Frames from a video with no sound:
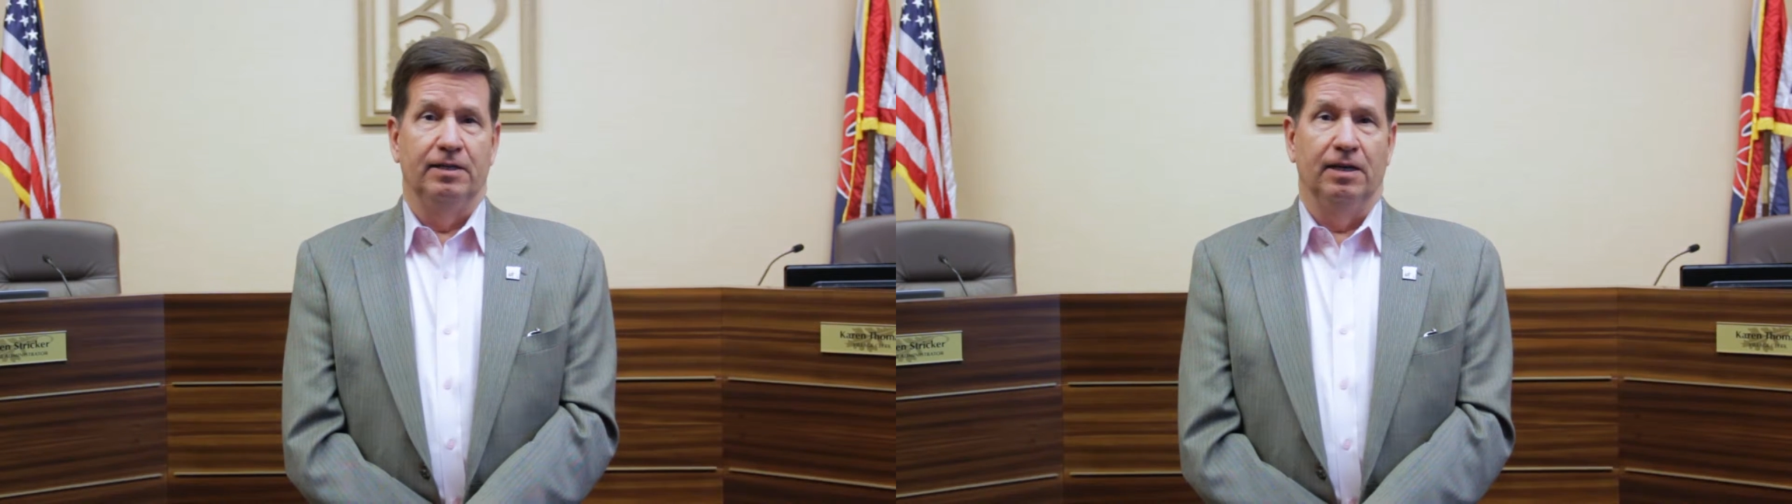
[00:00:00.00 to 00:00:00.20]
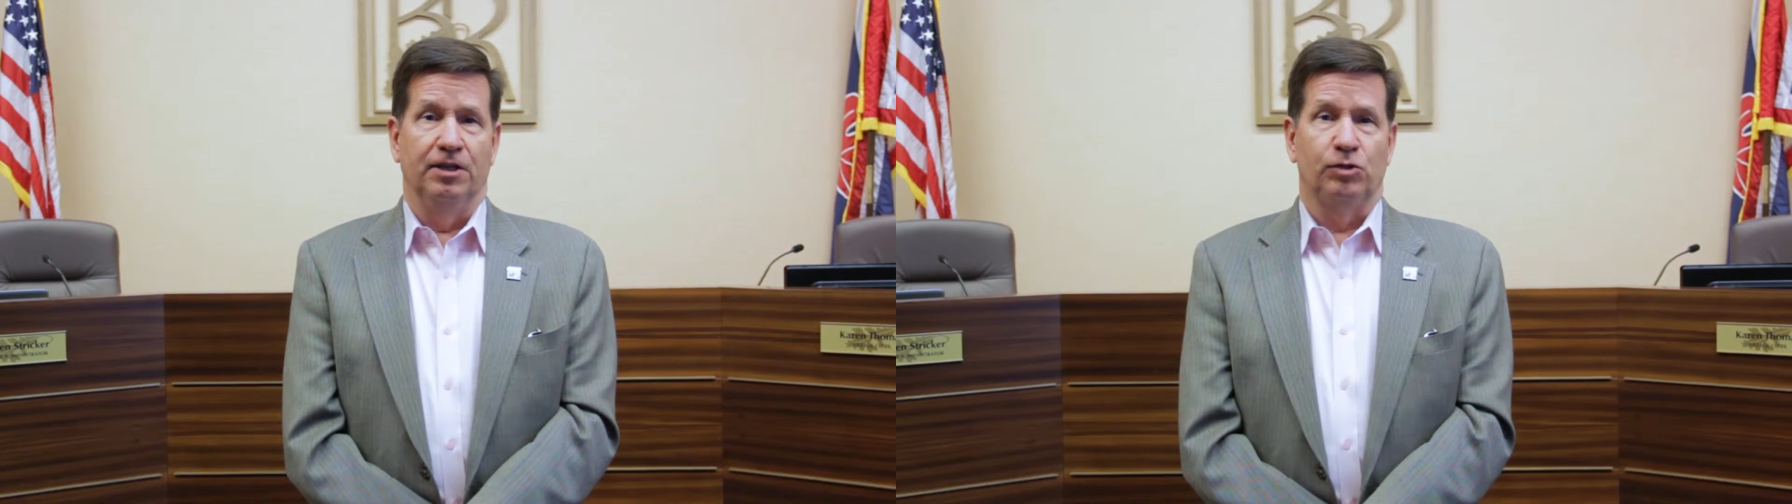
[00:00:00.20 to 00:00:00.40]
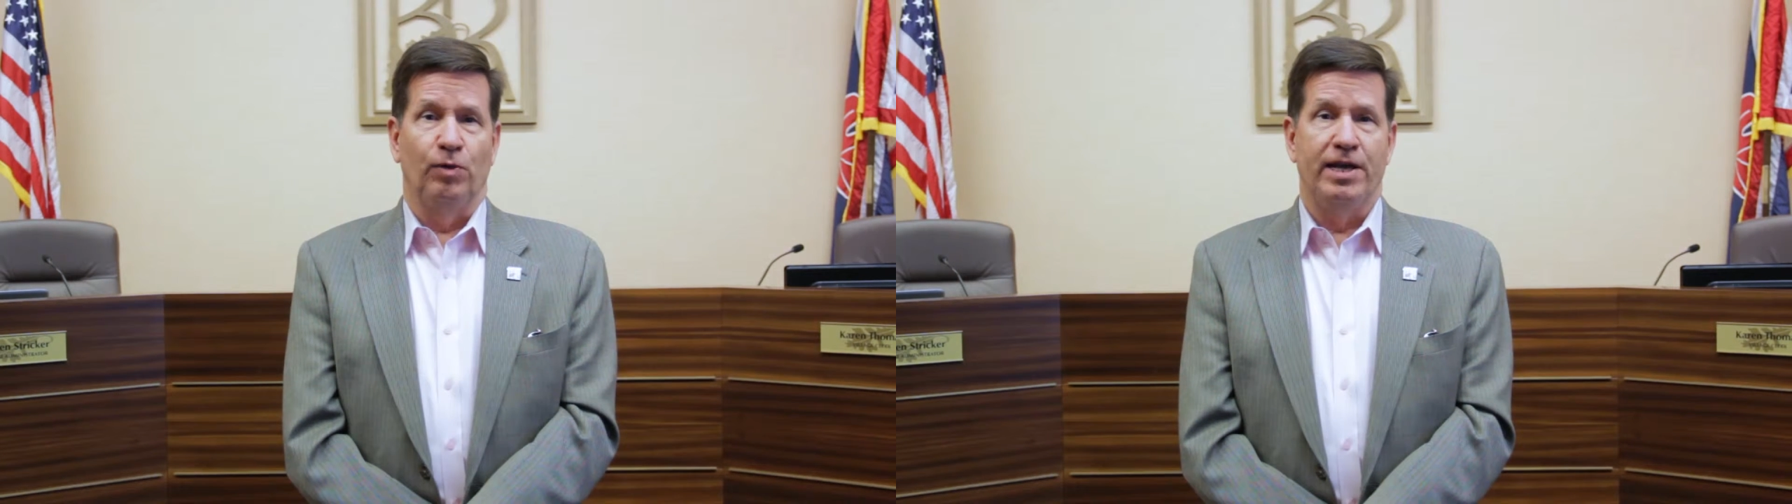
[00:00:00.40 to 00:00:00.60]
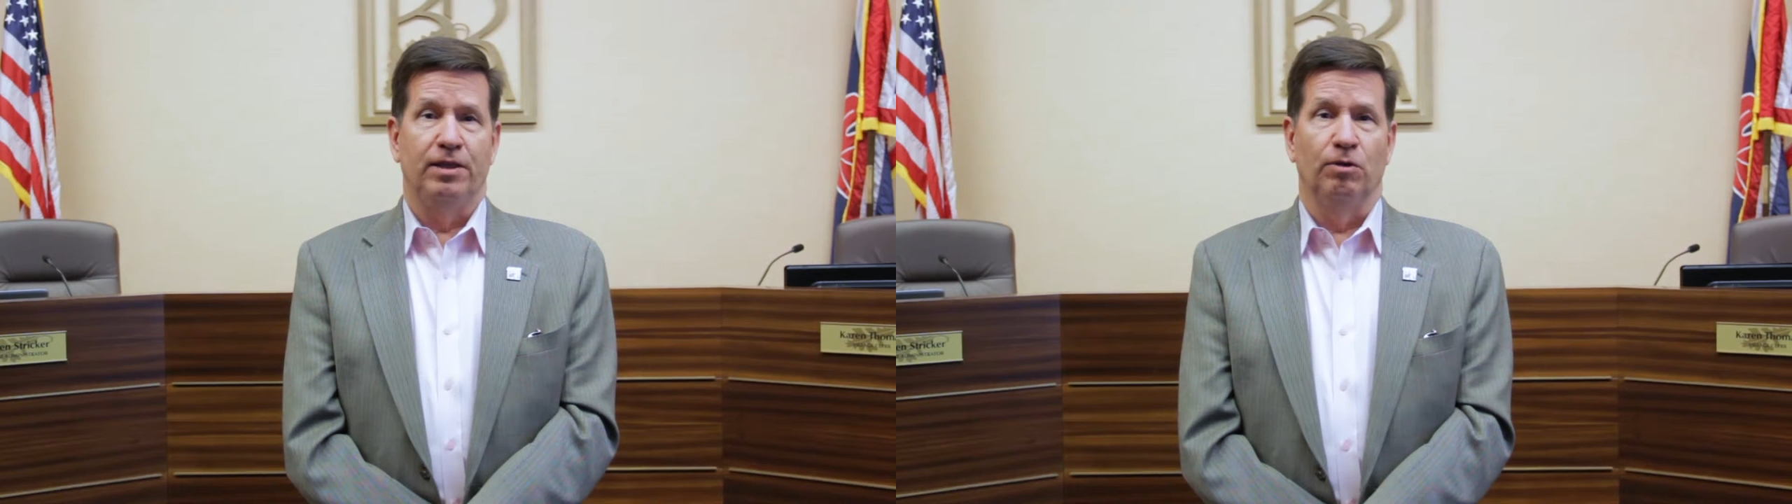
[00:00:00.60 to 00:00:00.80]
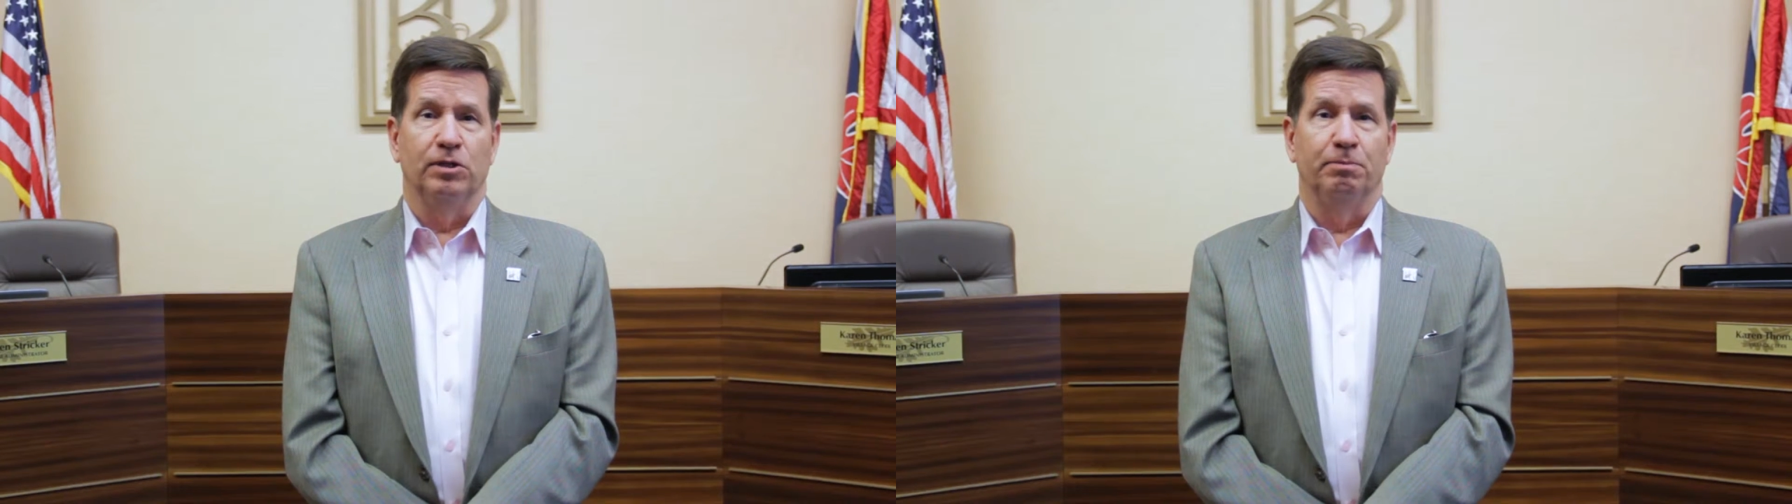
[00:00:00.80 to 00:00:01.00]
this
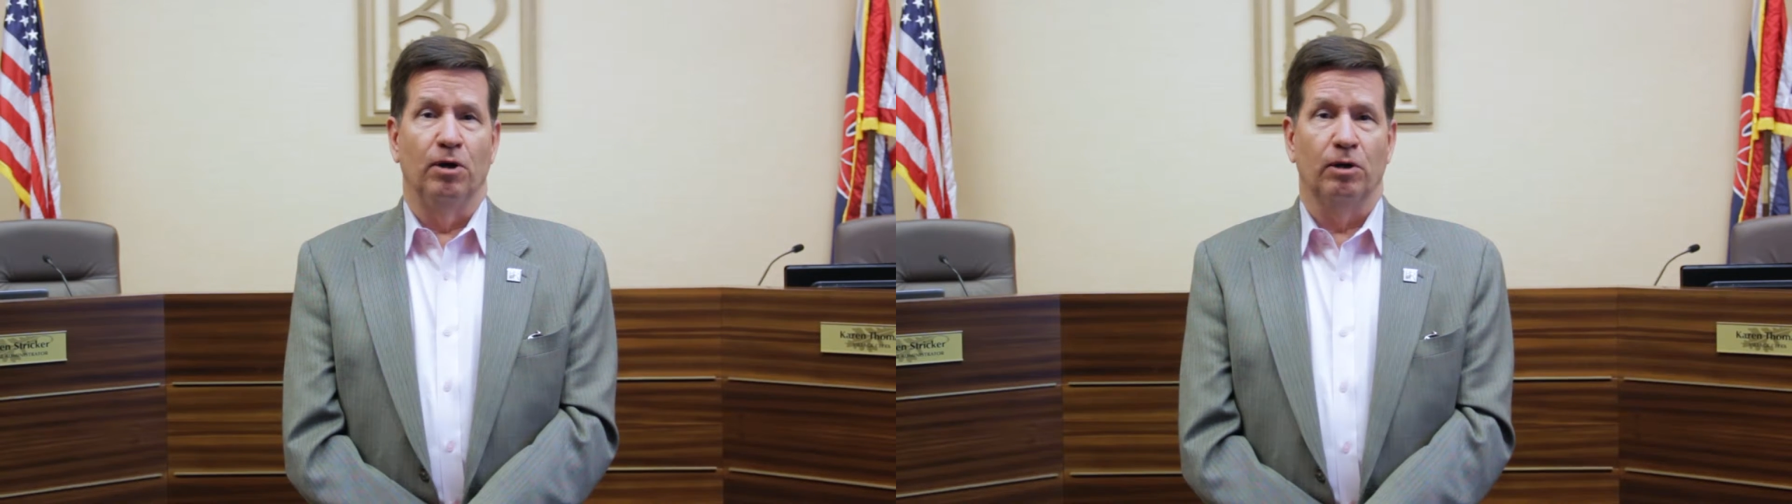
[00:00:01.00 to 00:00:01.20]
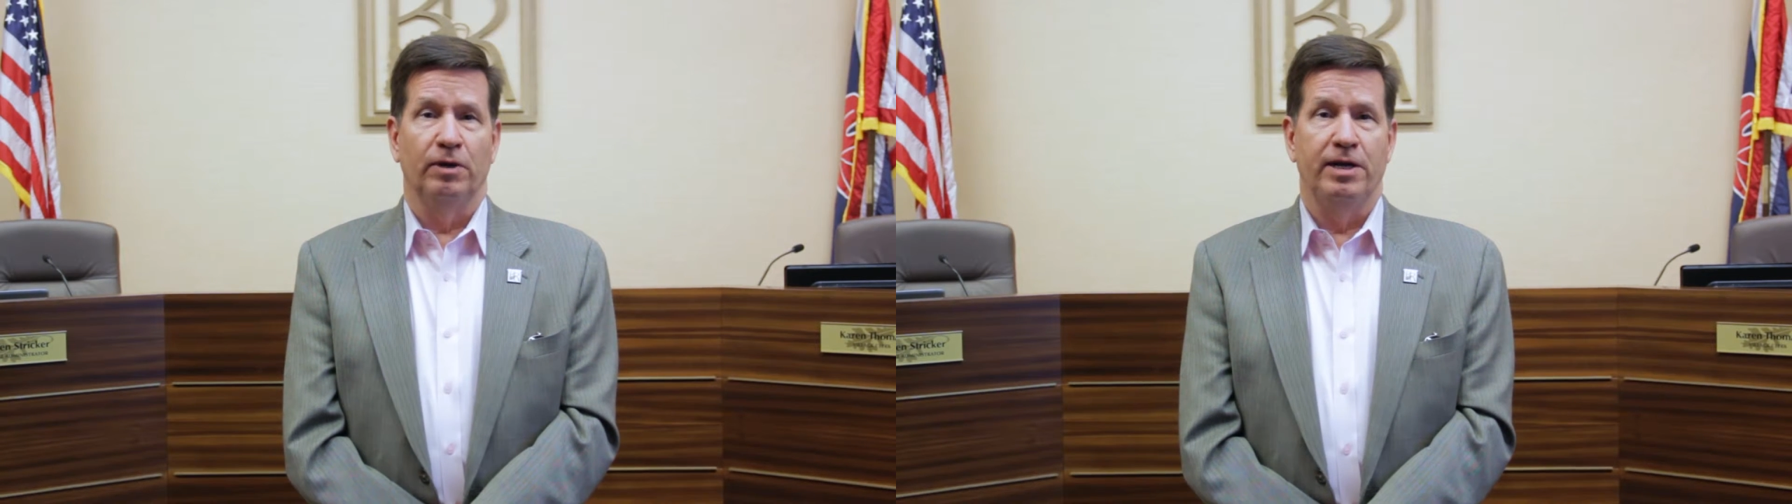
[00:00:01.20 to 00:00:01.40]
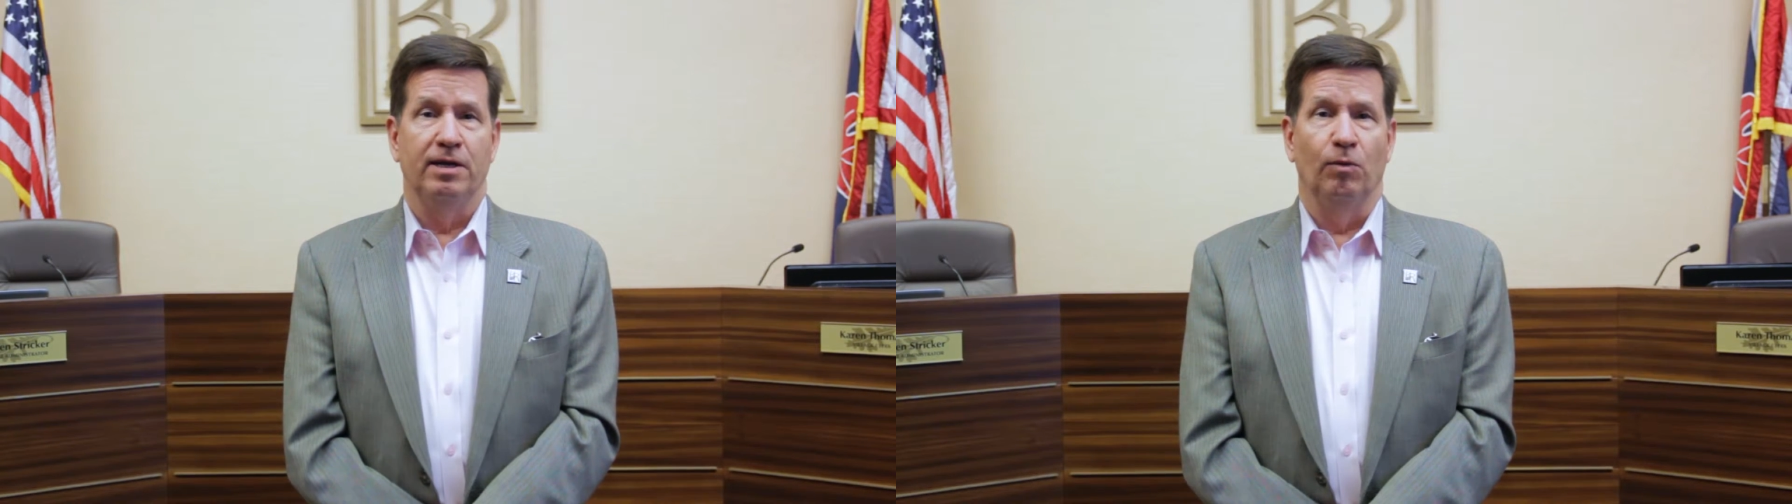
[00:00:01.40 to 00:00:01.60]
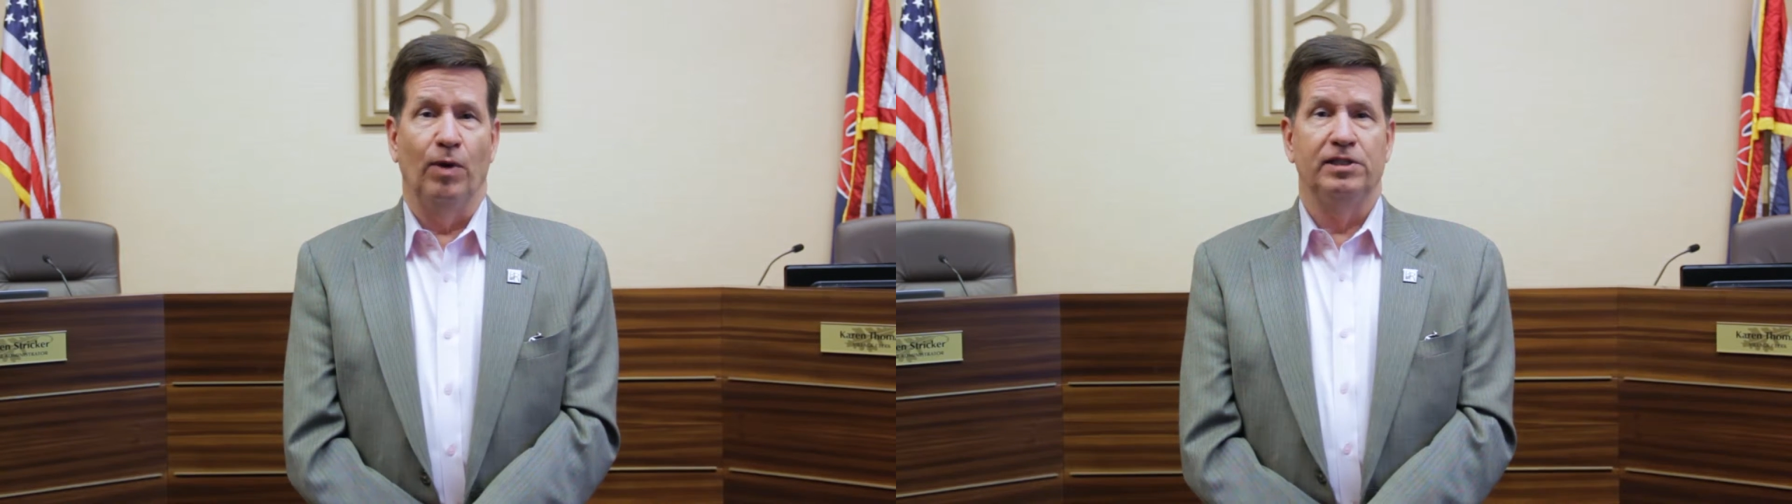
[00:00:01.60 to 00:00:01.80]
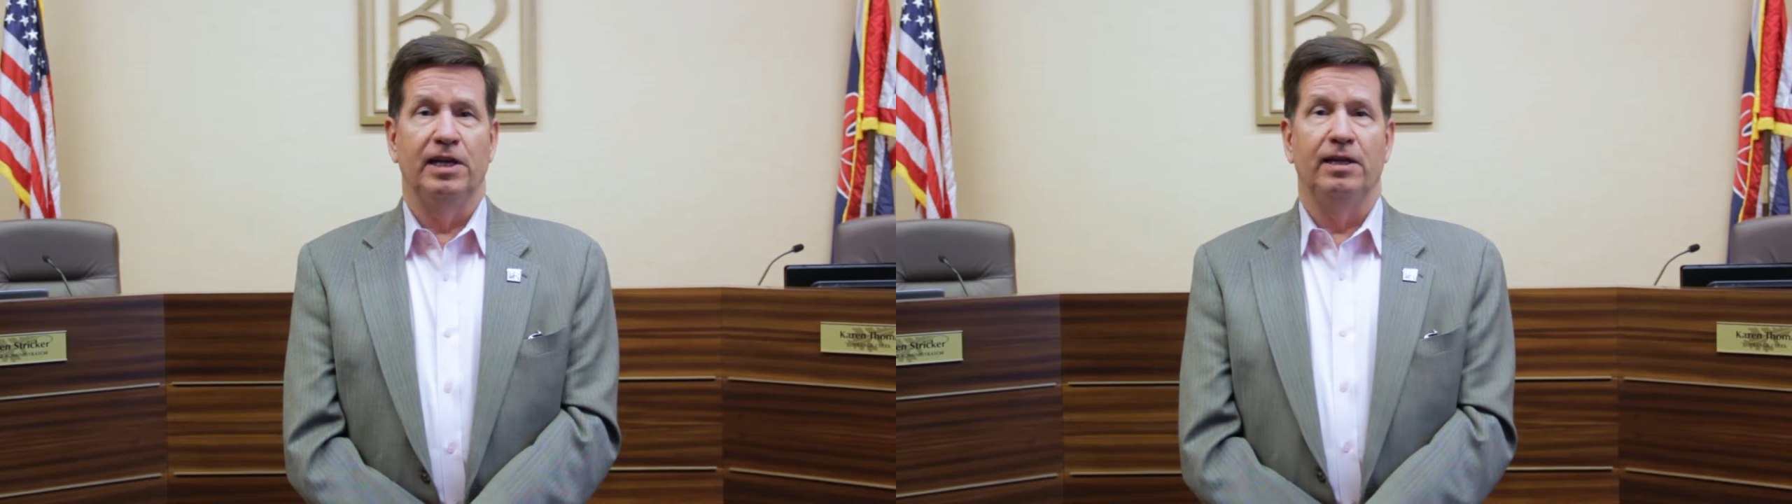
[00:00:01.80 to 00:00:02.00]
week there was a burglary on
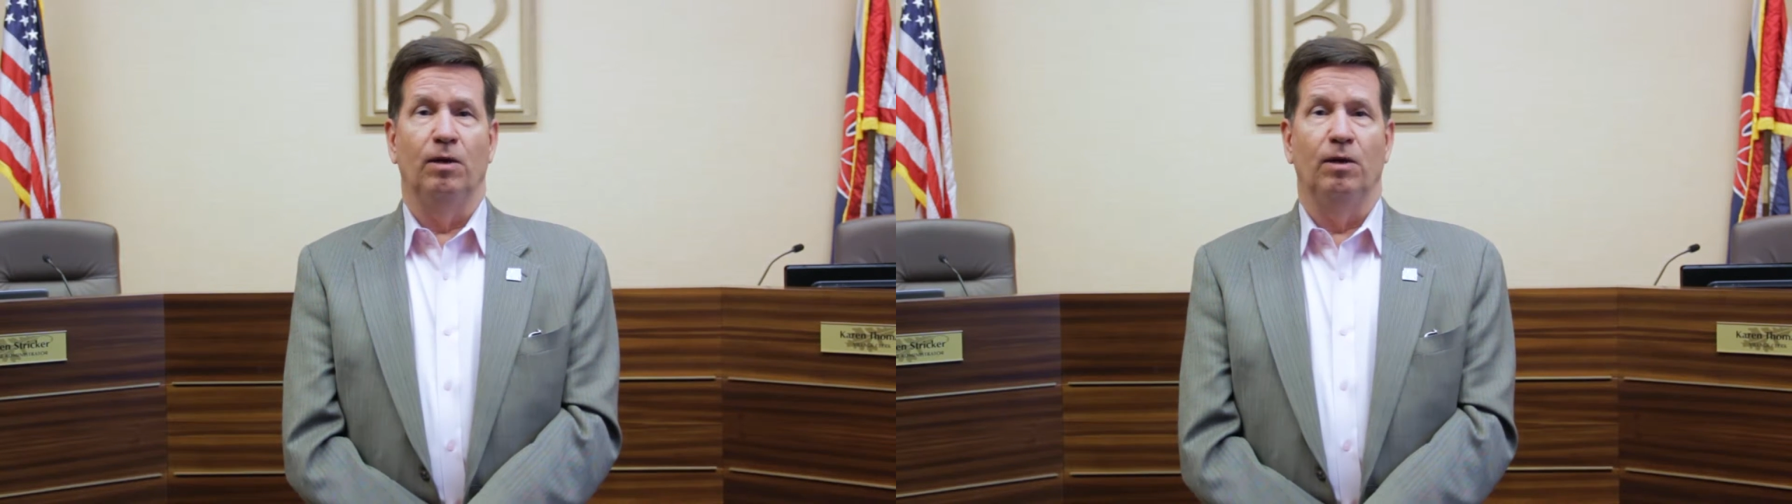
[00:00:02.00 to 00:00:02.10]
Wednesday